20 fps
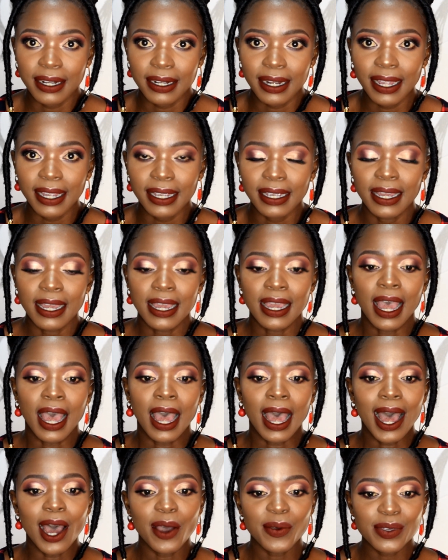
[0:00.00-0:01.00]
Like,
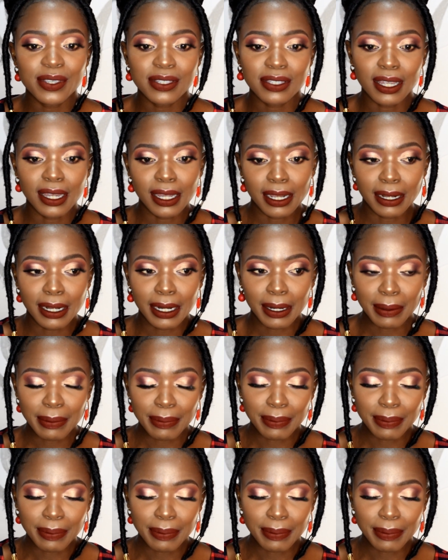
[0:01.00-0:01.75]
how is the grip,